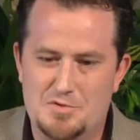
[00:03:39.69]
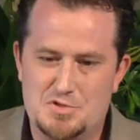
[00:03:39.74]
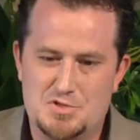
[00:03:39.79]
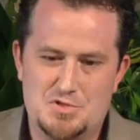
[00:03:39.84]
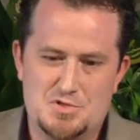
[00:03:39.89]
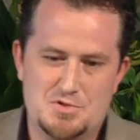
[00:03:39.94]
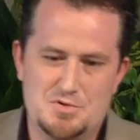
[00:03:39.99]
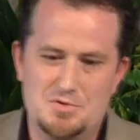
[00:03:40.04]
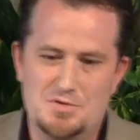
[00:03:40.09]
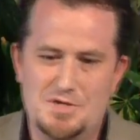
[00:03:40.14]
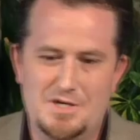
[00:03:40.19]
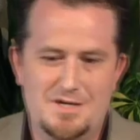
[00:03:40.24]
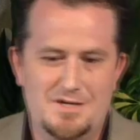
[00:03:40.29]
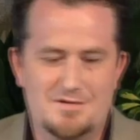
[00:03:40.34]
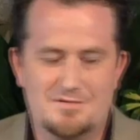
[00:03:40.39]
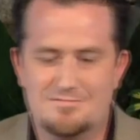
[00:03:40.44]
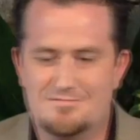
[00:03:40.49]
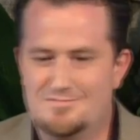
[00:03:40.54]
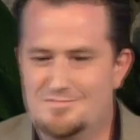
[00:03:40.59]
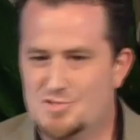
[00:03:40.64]

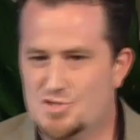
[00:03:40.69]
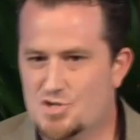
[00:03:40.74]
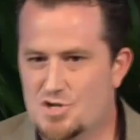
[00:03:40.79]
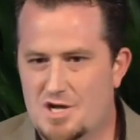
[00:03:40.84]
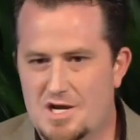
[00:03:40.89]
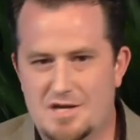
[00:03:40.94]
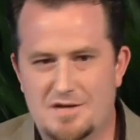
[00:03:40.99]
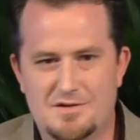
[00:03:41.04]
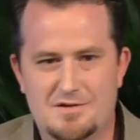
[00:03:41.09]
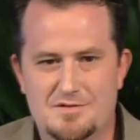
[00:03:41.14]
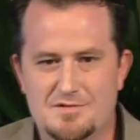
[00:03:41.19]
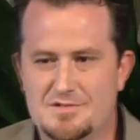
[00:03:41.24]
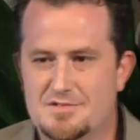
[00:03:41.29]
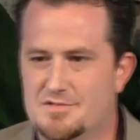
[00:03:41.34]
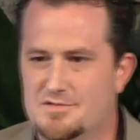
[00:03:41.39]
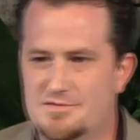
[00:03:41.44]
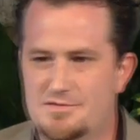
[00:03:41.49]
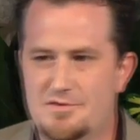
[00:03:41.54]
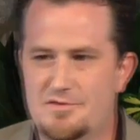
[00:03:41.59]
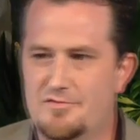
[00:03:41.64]
truly trying to
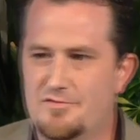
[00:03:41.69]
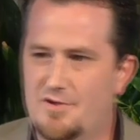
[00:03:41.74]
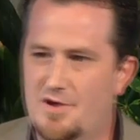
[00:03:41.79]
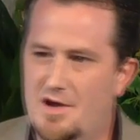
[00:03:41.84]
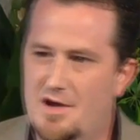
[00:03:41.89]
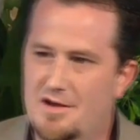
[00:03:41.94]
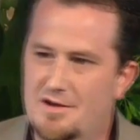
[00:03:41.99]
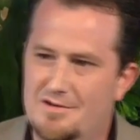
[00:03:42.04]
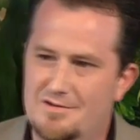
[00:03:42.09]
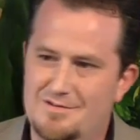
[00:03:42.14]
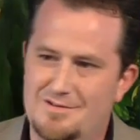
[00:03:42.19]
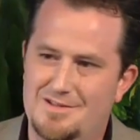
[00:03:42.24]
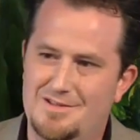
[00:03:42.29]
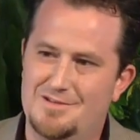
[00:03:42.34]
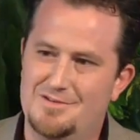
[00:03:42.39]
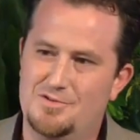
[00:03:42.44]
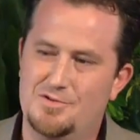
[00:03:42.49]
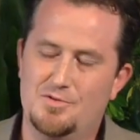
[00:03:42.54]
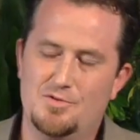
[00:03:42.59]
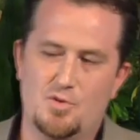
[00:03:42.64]
serve God
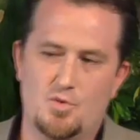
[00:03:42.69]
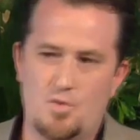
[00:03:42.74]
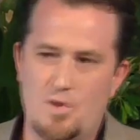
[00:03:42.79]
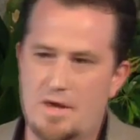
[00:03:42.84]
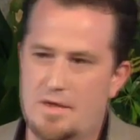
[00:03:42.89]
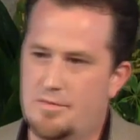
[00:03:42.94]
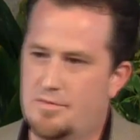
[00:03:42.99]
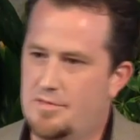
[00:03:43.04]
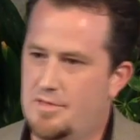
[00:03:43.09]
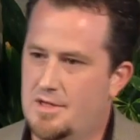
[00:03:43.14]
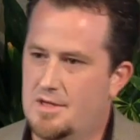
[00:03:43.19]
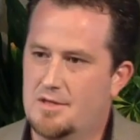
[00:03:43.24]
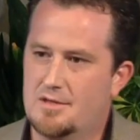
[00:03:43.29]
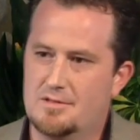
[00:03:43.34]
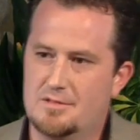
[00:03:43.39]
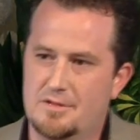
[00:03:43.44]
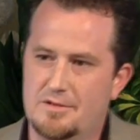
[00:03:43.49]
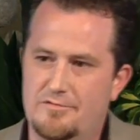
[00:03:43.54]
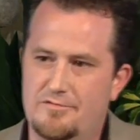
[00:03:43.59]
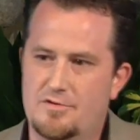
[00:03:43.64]
and do the right thing
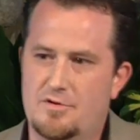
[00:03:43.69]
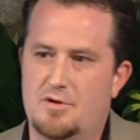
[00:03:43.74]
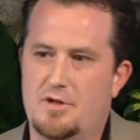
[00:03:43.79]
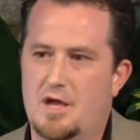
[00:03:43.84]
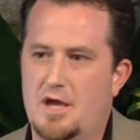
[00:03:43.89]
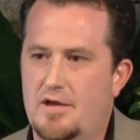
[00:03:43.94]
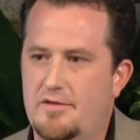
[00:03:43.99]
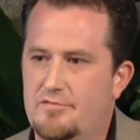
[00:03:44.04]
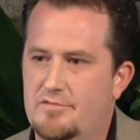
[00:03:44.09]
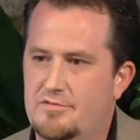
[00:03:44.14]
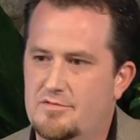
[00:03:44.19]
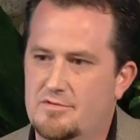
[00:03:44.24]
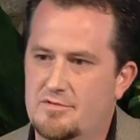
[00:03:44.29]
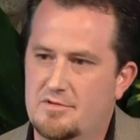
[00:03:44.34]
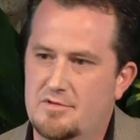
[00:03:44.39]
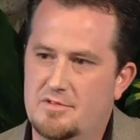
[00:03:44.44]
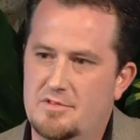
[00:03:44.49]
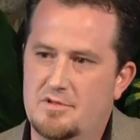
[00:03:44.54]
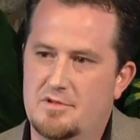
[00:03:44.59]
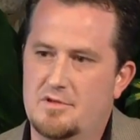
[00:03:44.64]
and live their
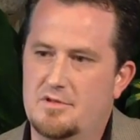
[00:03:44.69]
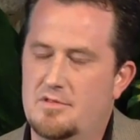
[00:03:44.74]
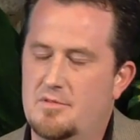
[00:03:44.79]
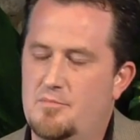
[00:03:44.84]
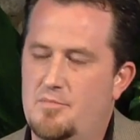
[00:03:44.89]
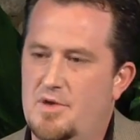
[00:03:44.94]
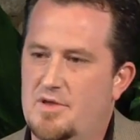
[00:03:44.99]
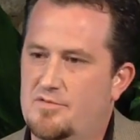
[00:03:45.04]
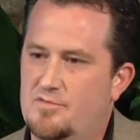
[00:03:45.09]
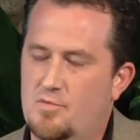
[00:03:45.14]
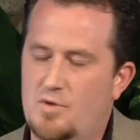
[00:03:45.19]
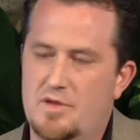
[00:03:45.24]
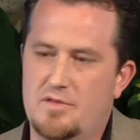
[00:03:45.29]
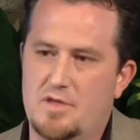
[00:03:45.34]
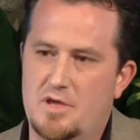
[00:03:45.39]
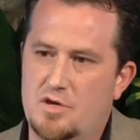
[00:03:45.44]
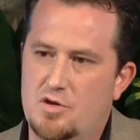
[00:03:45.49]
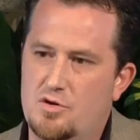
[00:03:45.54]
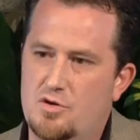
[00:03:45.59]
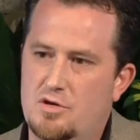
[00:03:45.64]
lives in the best way
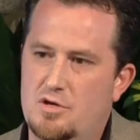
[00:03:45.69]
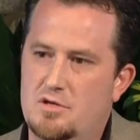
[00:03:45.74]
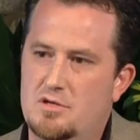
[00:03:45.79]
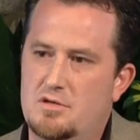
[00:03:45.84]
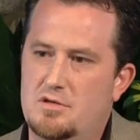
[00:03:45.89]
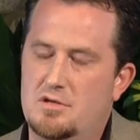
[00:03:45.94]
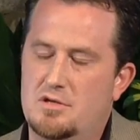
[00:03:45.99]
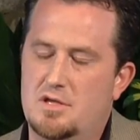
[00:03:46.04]
they could,